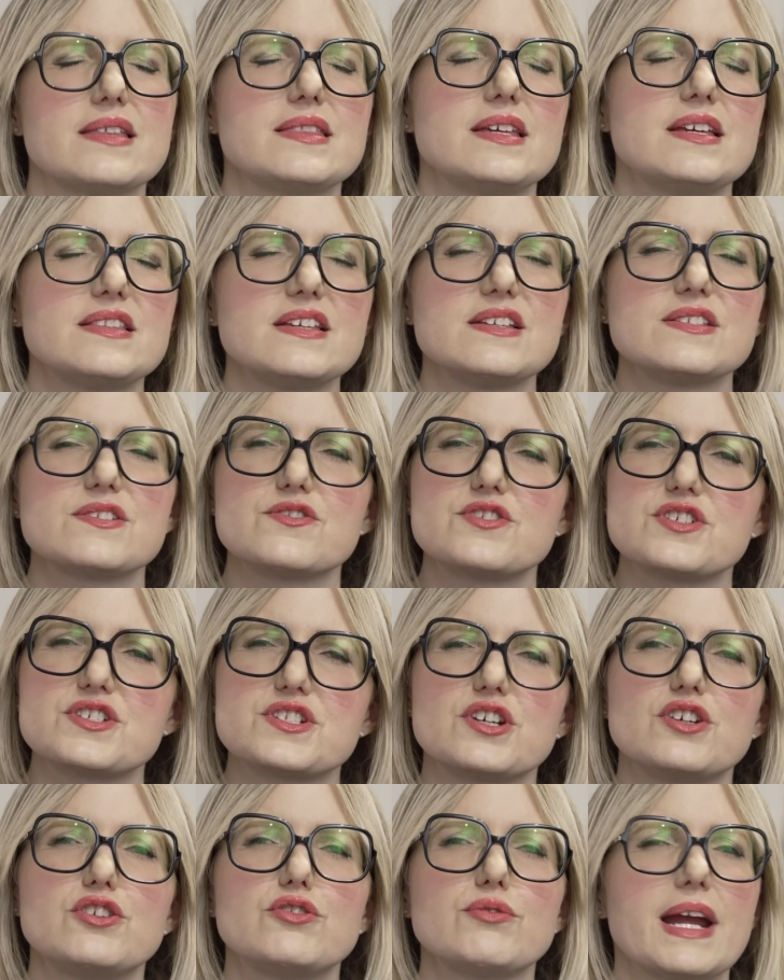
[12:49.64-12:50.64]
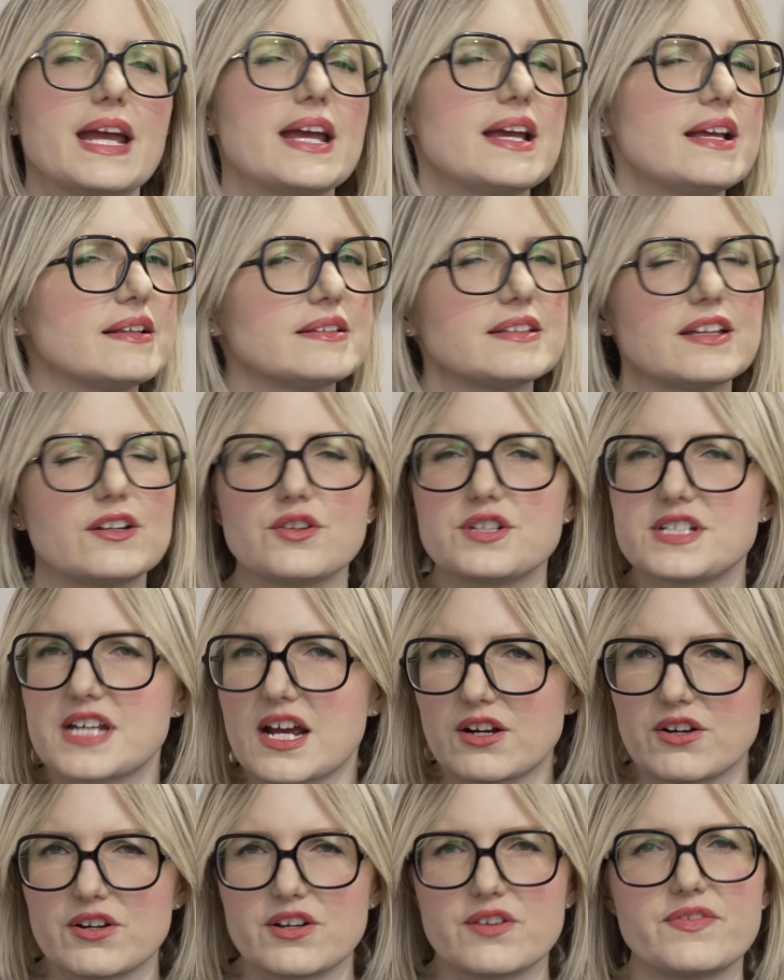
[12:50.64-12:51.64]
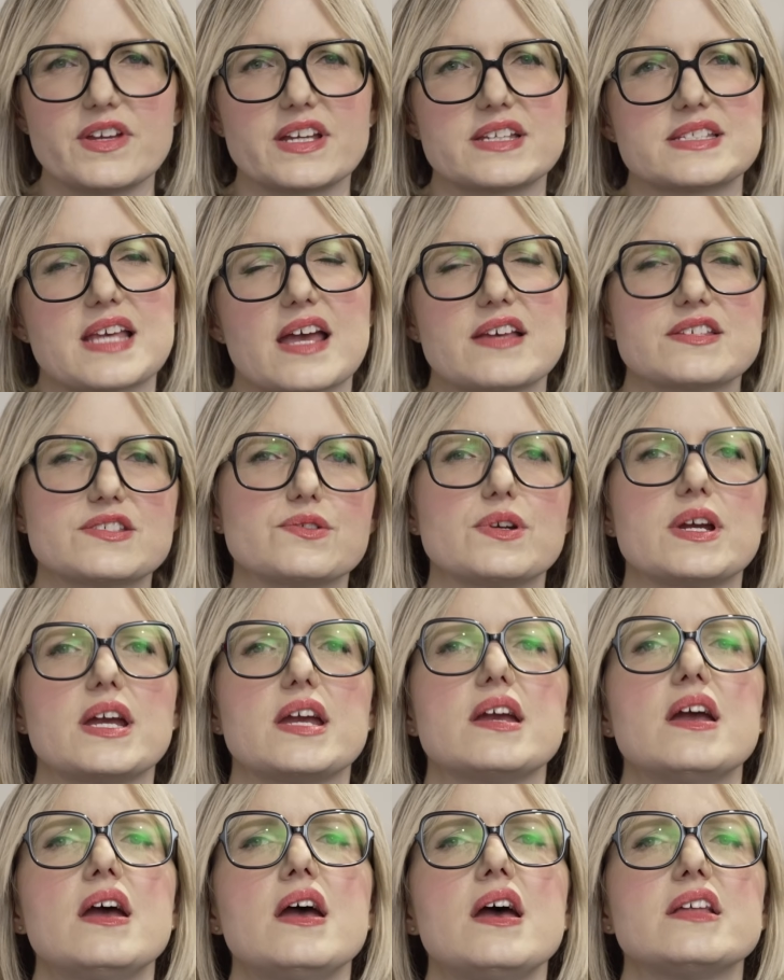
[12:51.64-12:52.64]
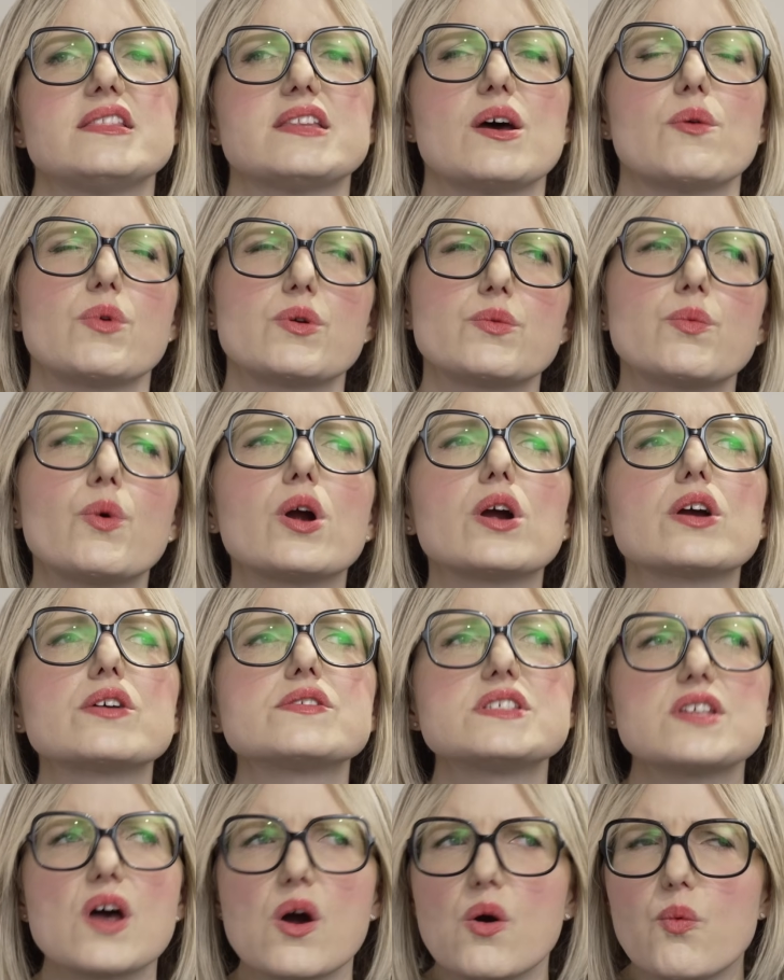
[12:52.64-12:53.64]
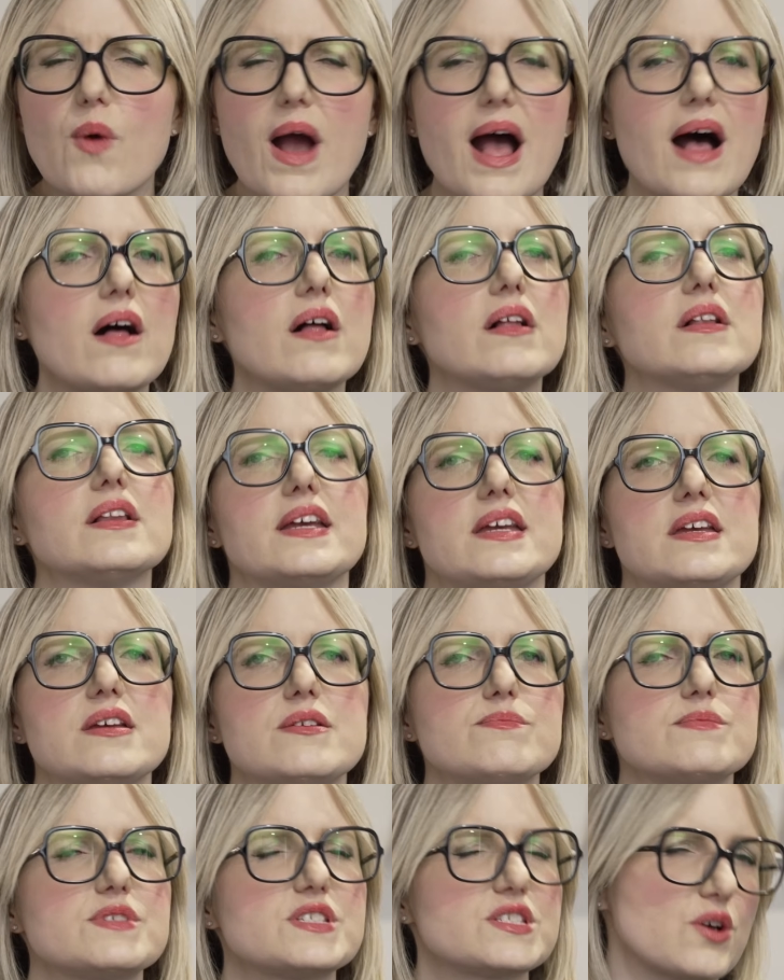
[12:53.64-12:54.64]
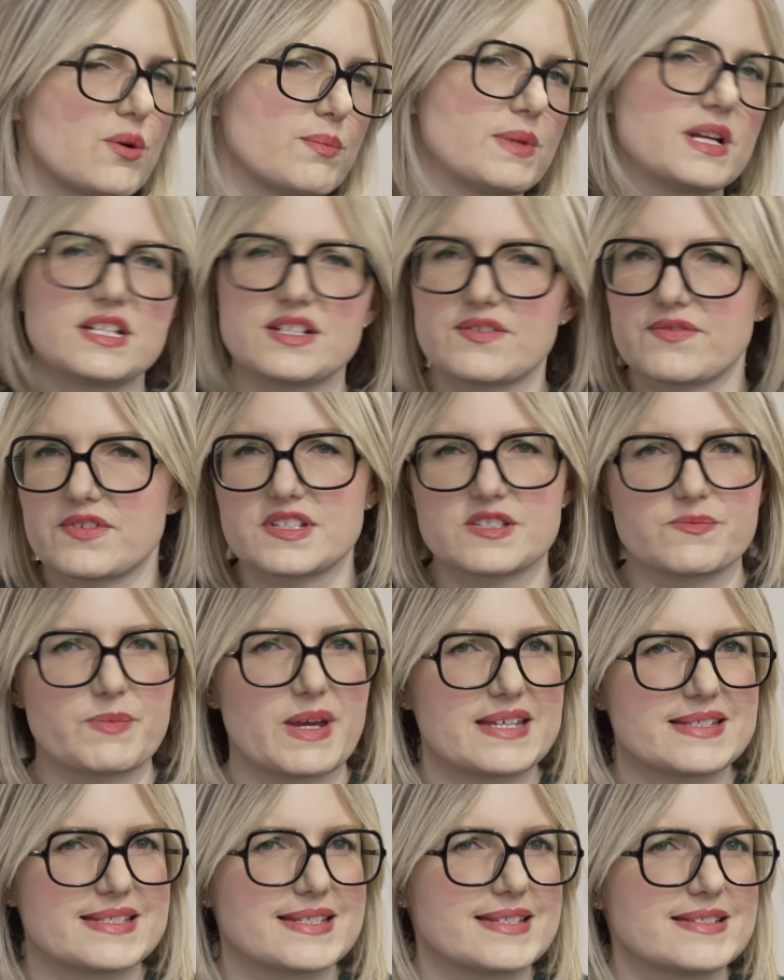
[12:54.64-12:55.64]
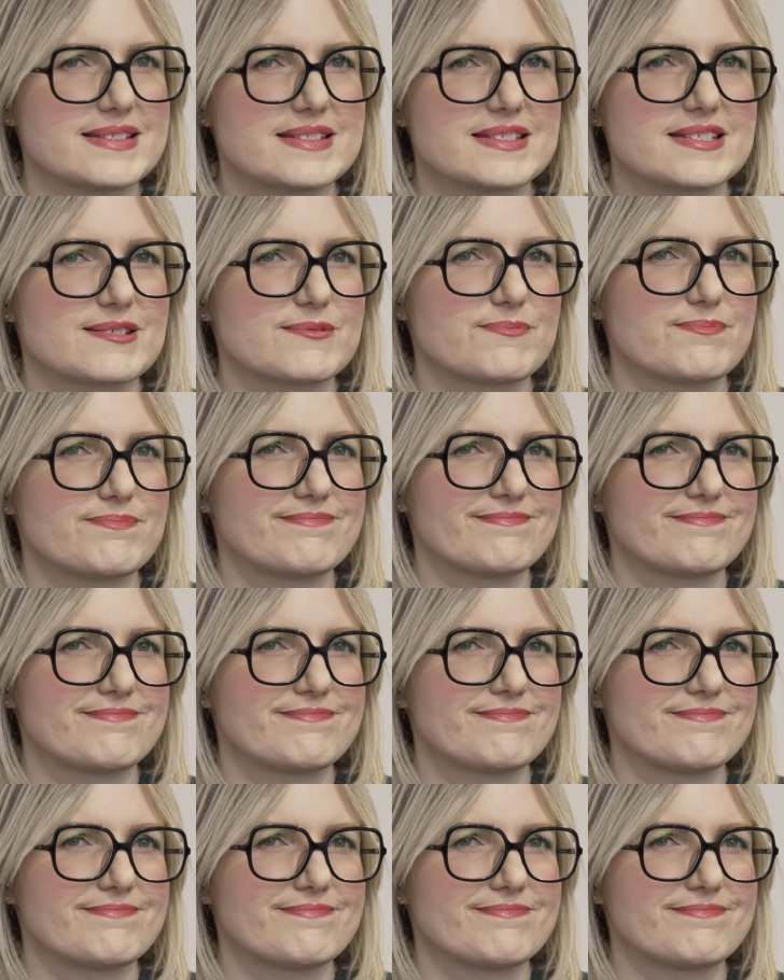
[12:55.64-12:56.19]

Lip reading: think these are just a great little decorative accessory that would work so well in so many different spaces.